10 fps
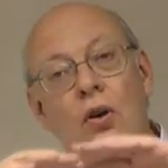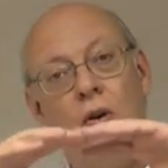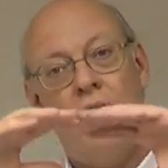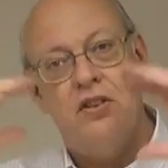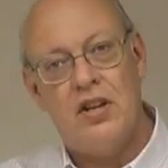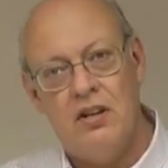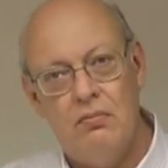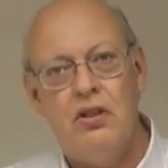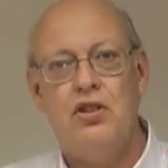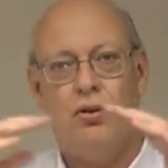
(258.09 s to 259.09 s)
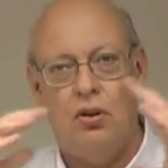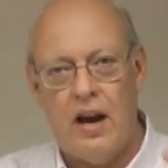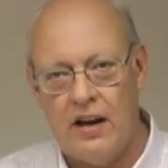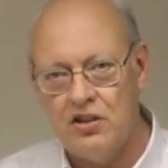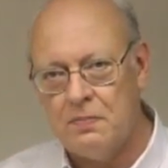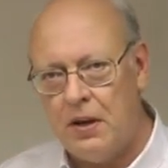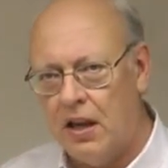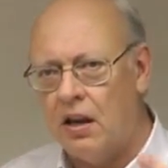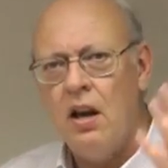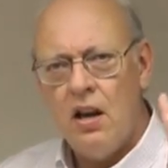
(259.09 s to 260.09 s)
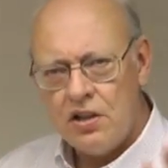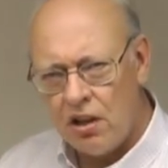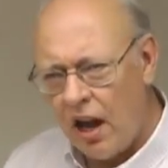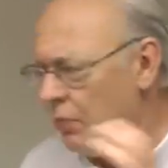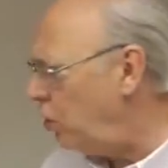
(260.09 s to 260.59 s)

or is it mature at its peak? It's a lot